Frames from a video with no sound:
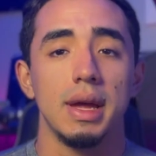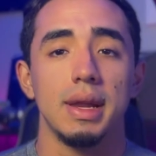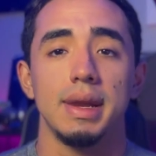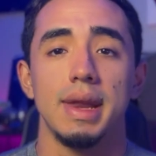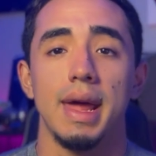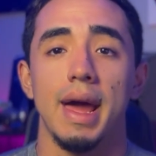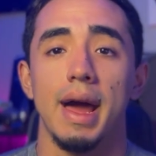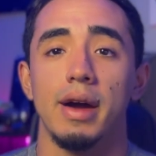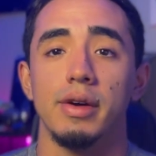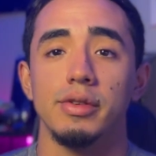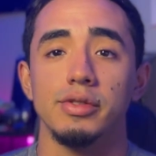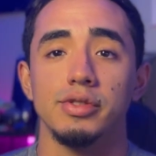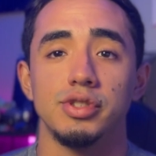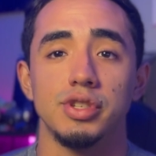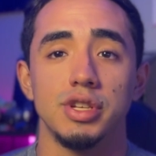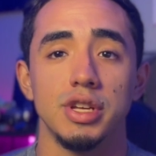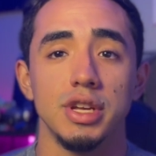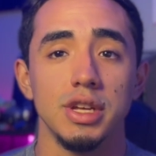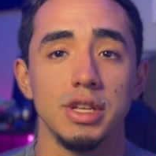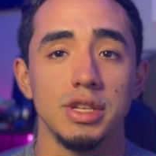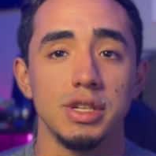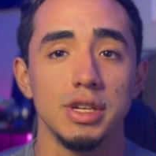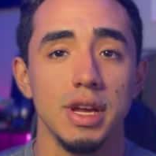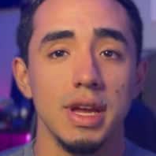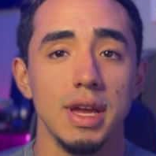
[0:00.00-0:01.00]
Now,
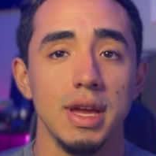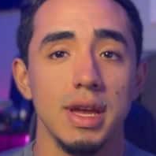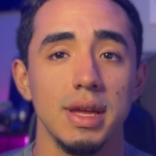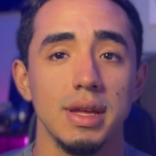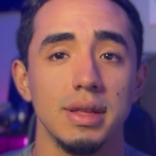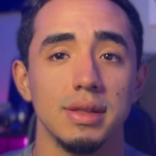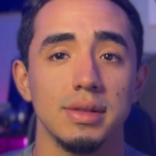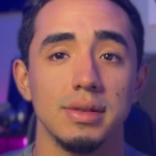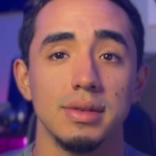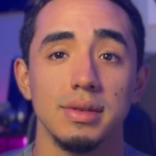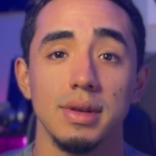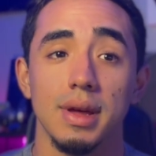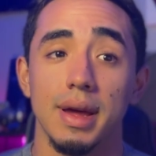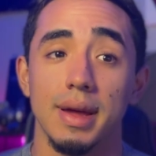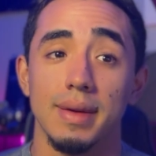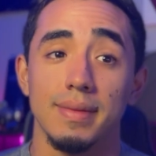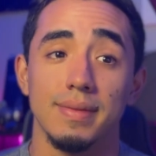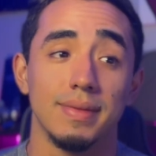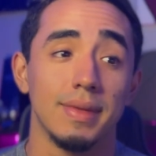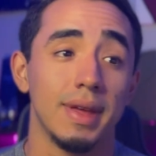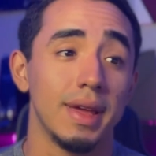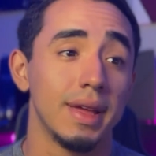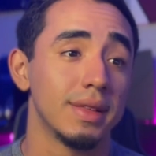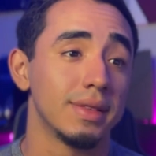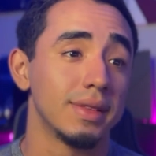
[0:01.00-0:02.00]
GJ, dude,
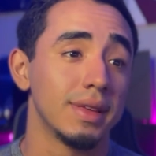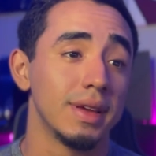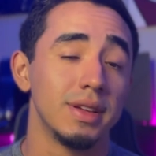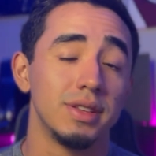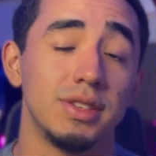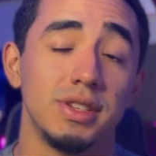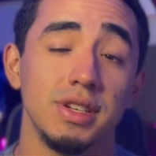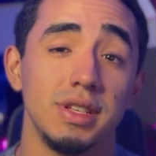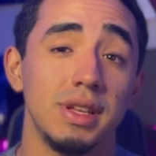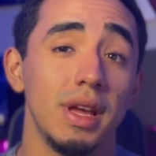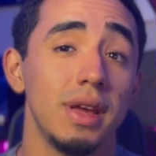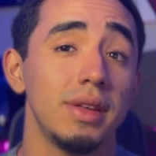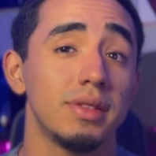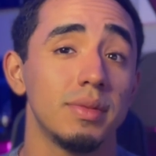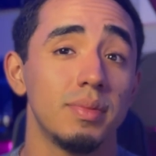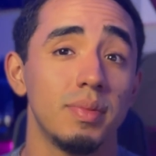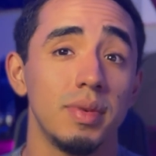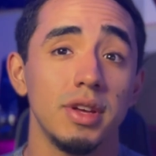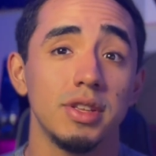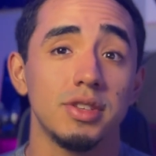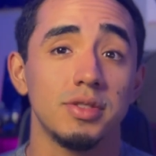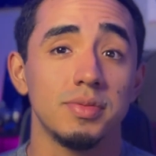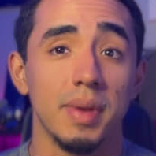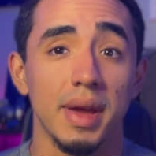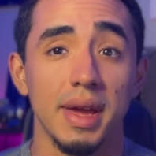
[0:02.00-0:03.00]
I hate to say it, GJ's a
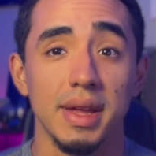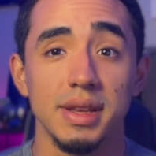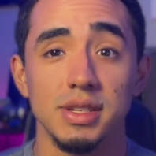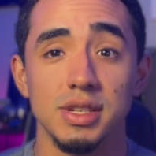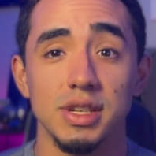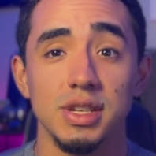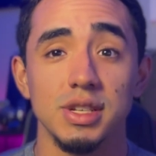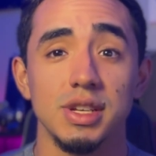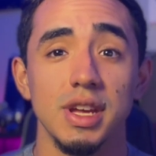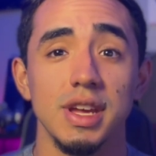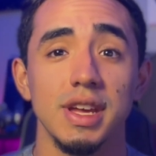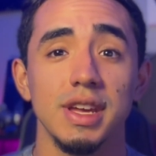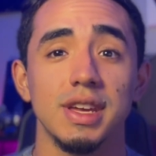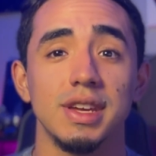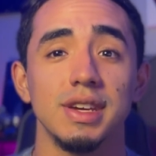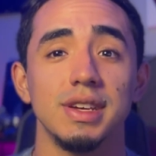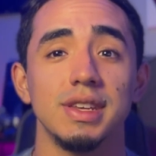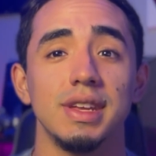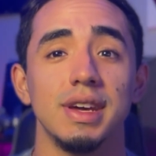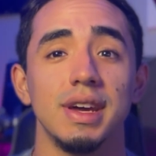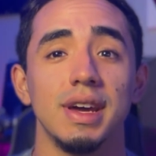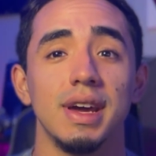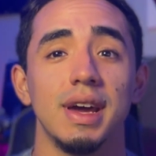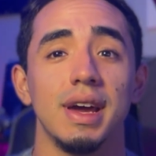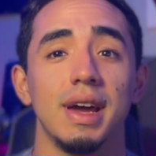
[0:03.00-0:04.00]
bitch, man. GJ
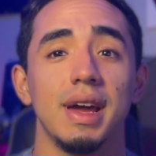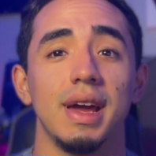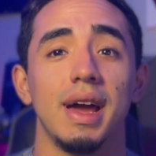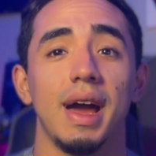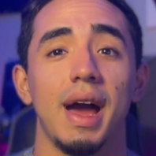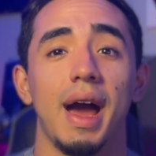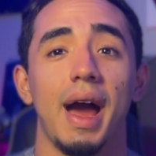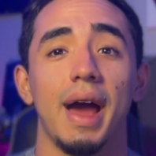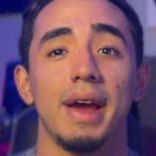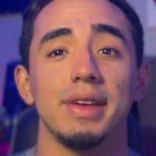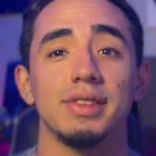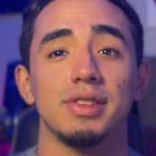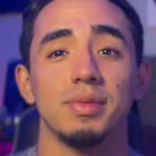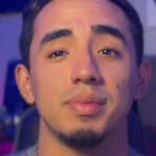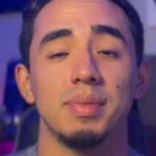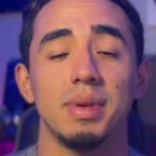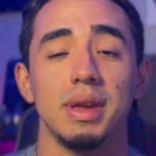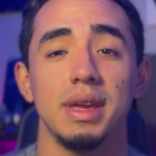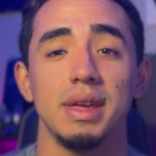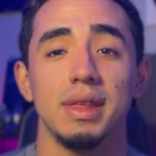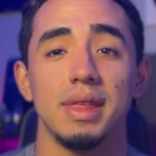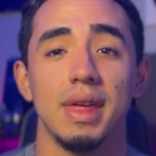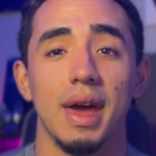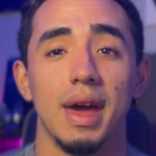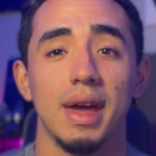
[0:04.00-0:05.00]
could either
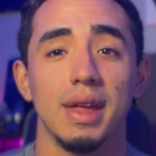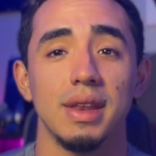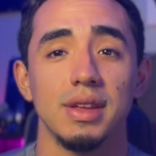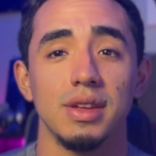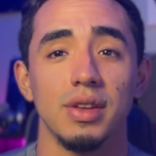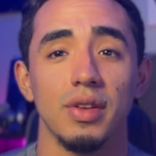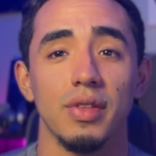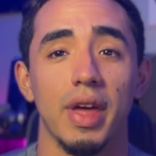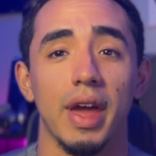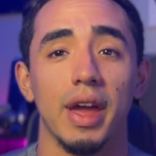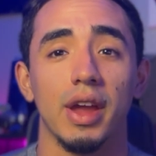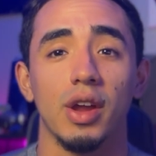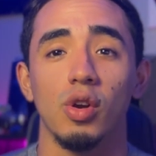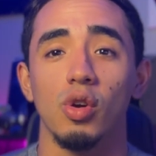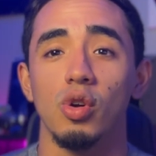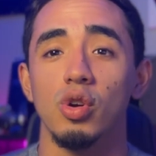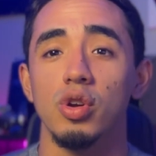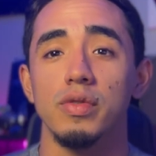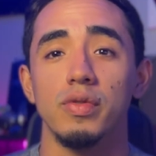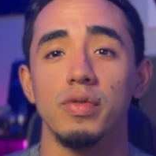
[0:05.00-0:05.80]
be that, you know, that girl